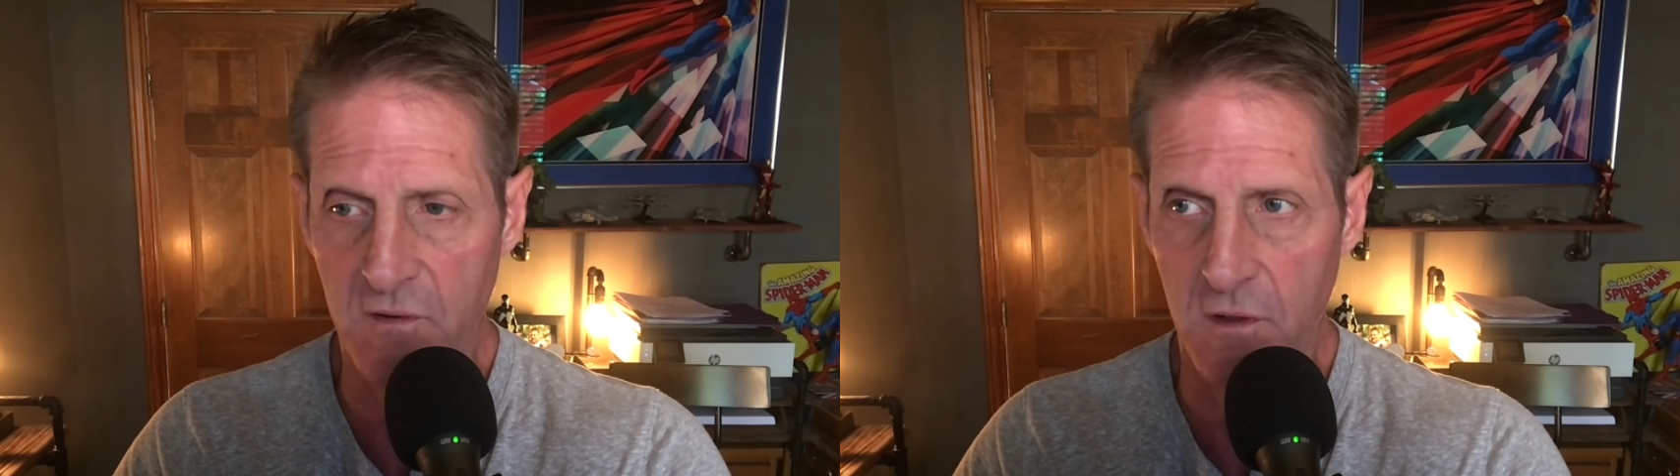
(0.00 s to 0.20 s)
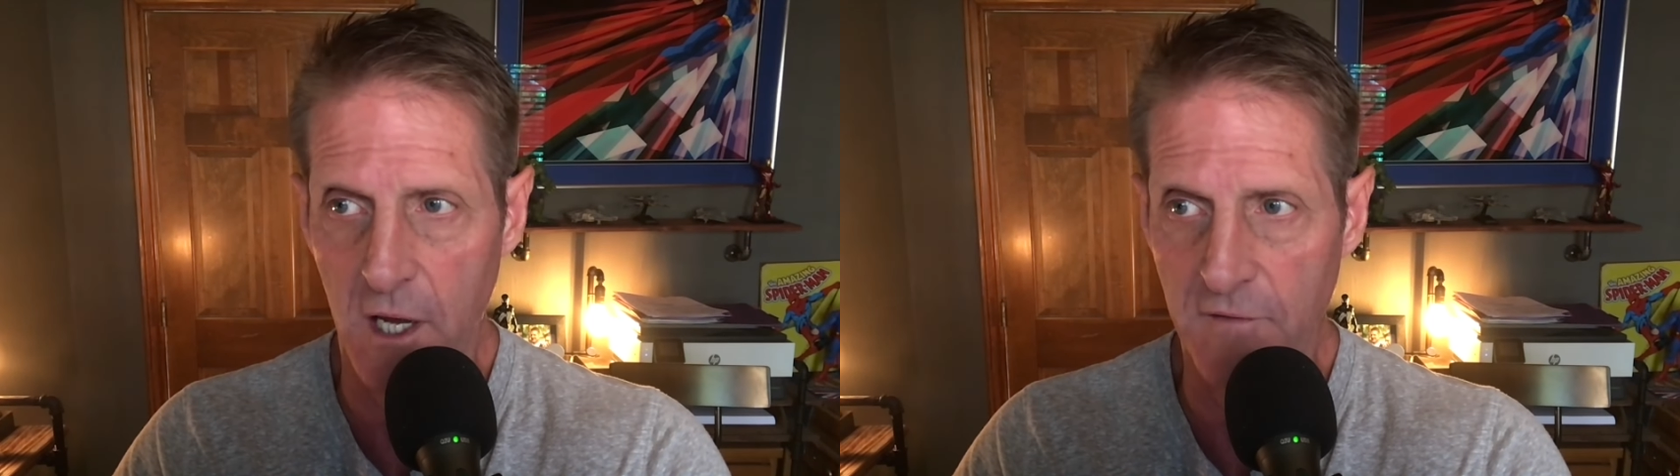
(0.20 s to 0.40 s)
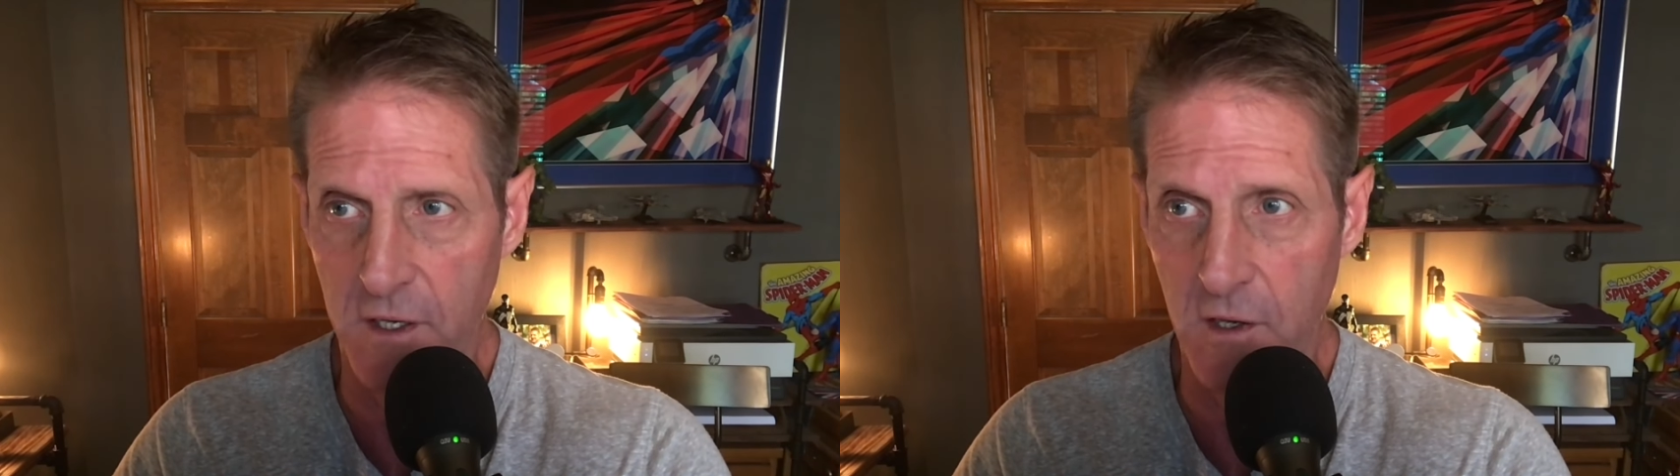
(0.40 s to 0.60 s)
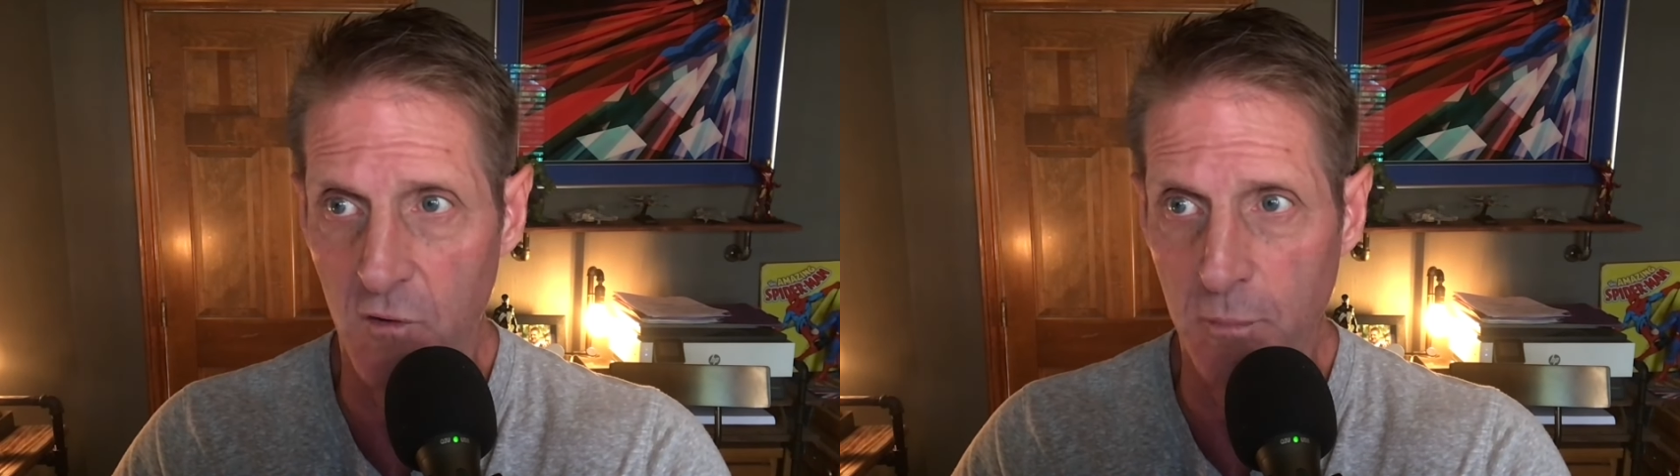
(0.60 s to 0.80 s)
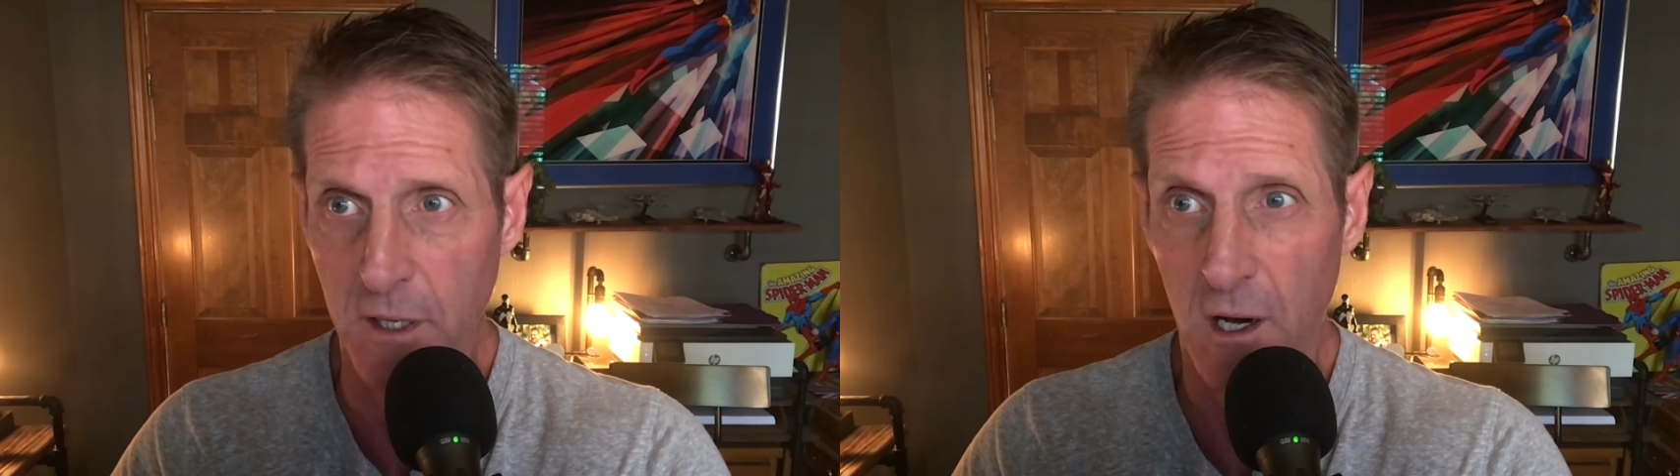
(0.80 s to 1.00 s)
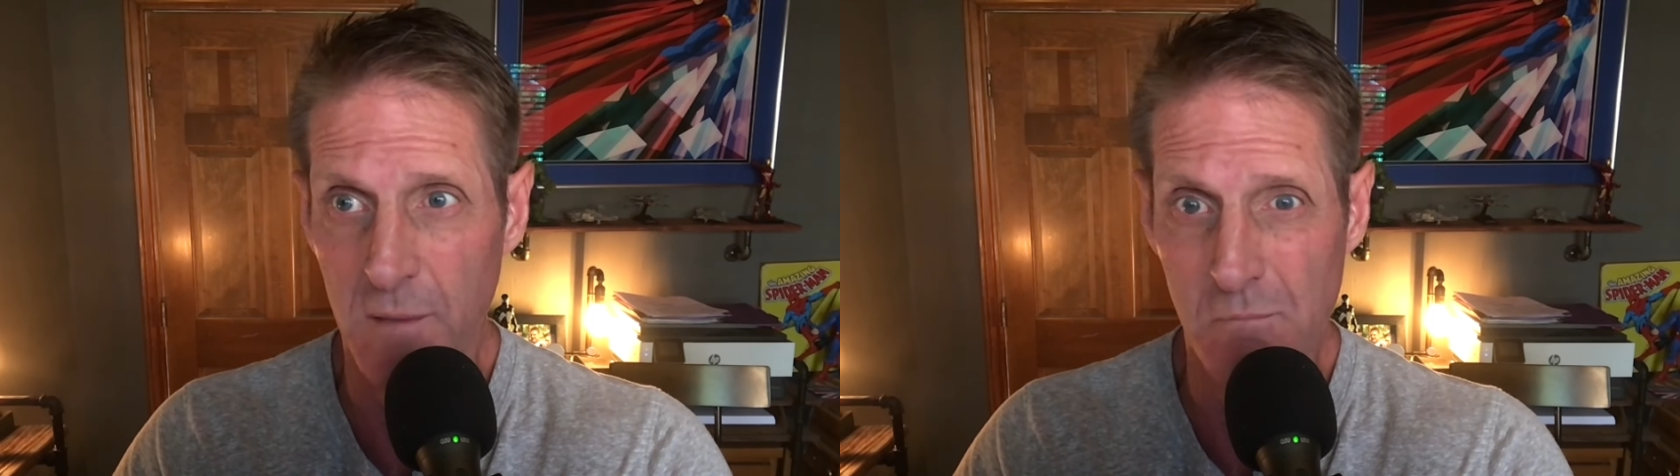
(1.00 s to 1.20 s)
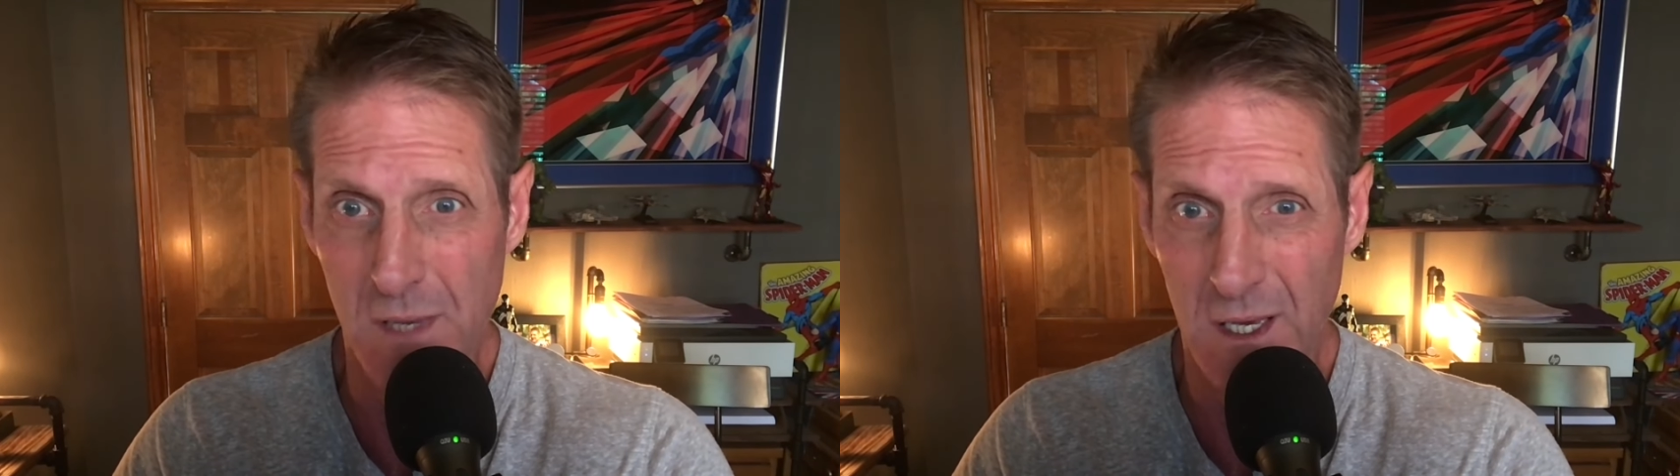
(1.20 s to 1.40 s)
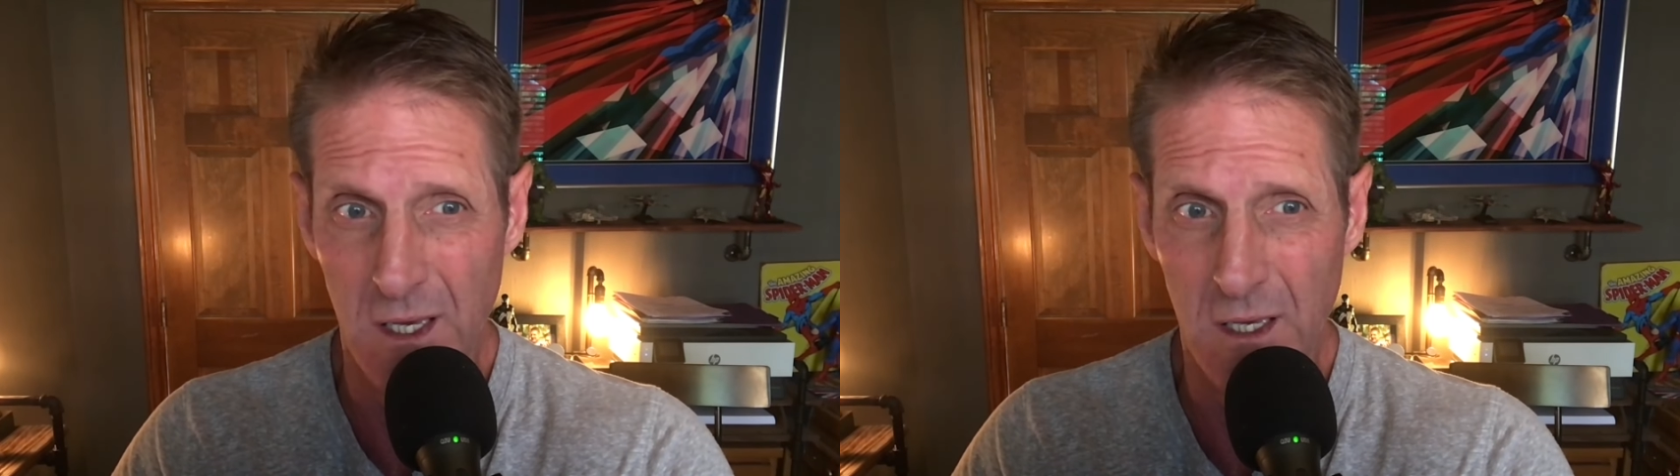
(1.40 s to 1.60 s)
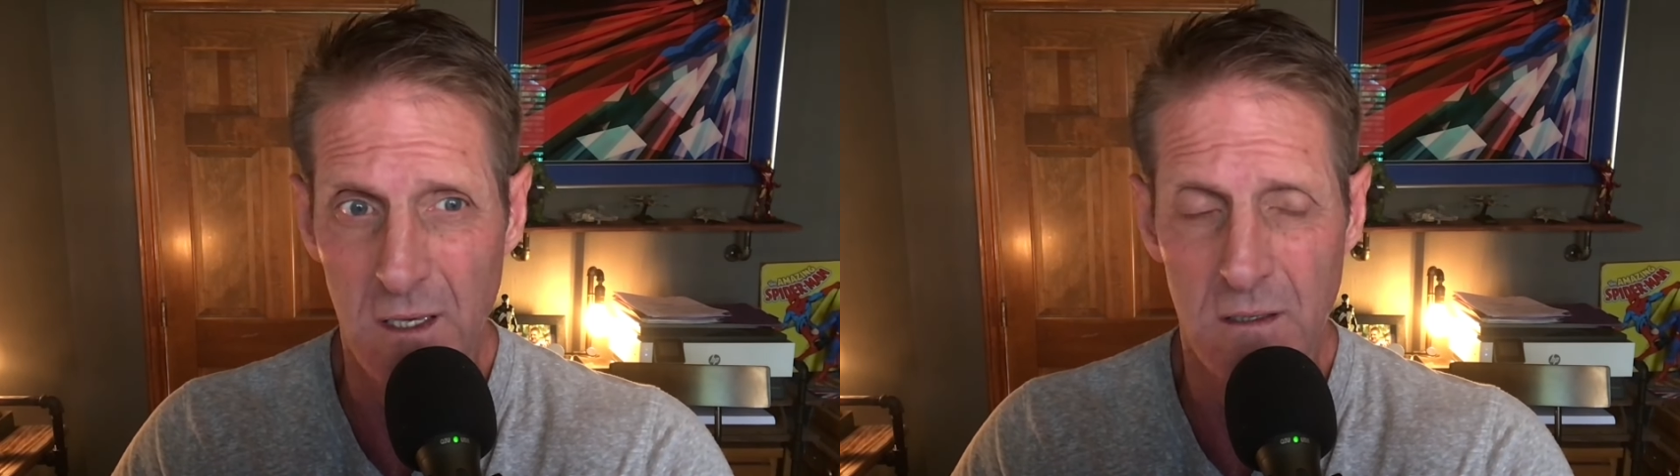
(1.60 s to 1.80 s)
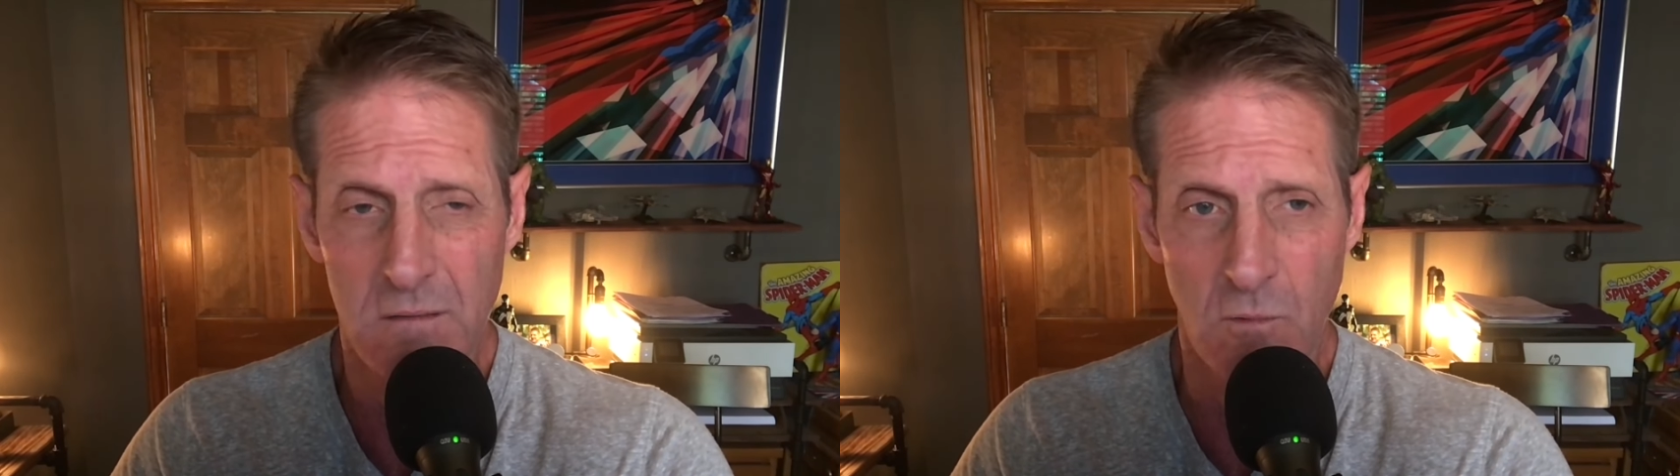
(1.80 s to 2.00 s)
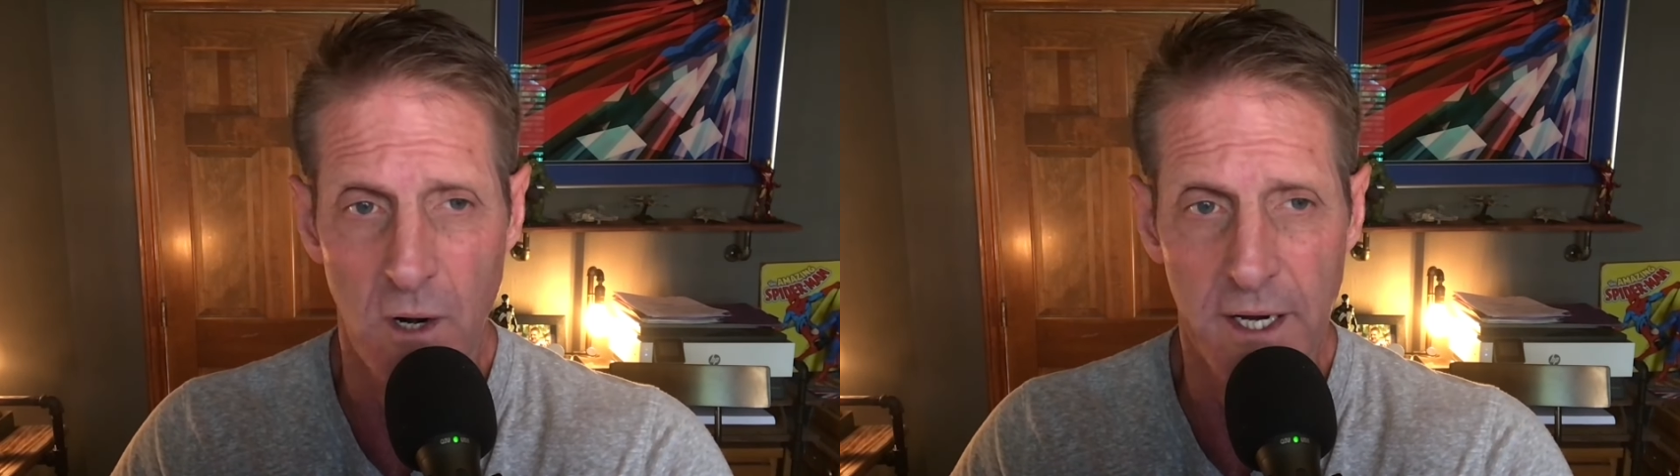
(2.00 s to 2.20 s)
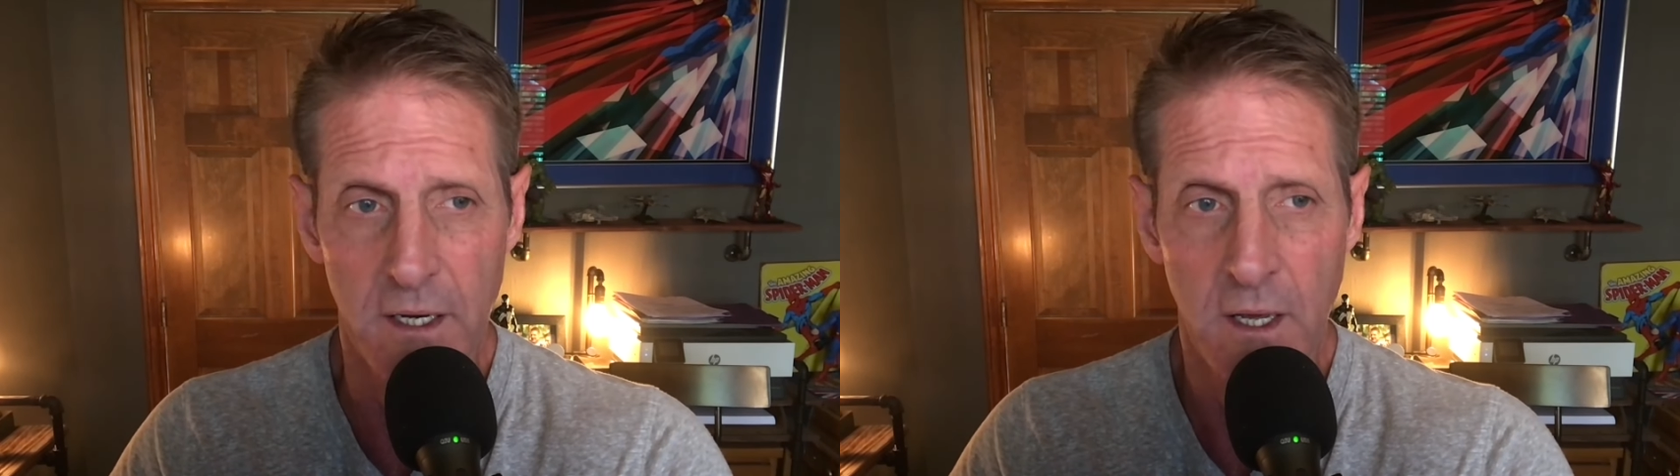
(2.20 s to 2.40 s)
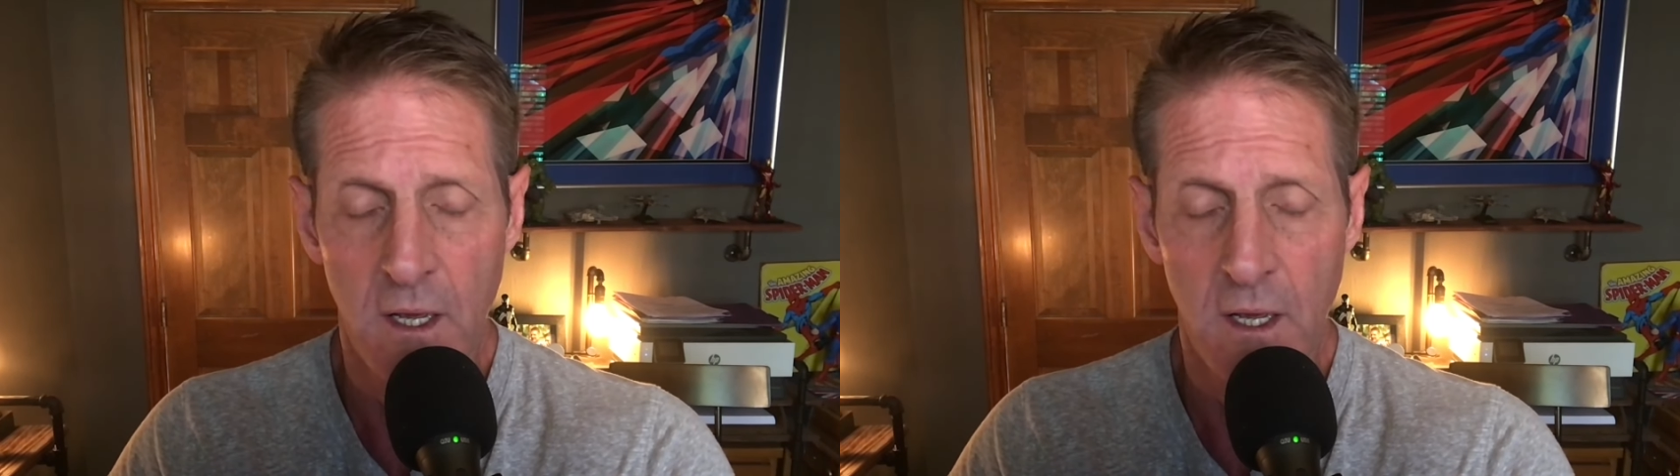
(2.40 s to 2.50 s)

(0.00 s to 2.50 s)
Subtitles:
in life that goes beyond me, right?